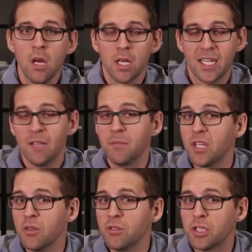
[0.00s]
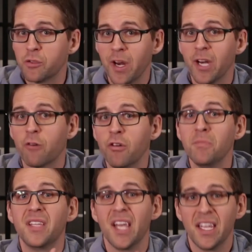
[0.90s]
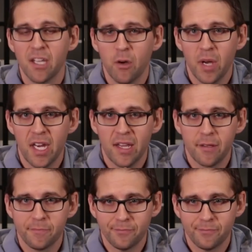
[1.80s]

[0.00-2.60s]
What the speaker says: can be used to encrypt data with it.